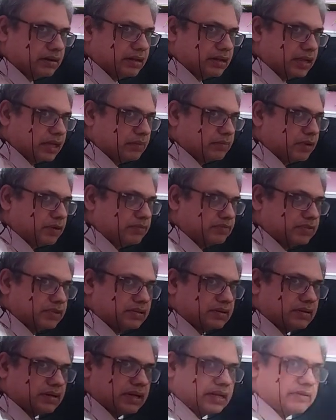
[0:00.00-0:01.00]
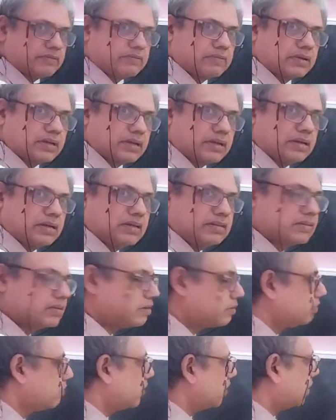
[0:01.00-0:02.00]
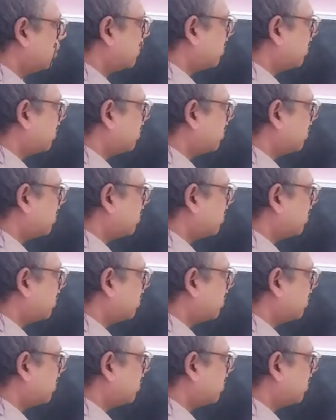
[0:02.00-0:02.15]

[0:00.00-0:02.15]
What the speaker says: came up with, discovered when I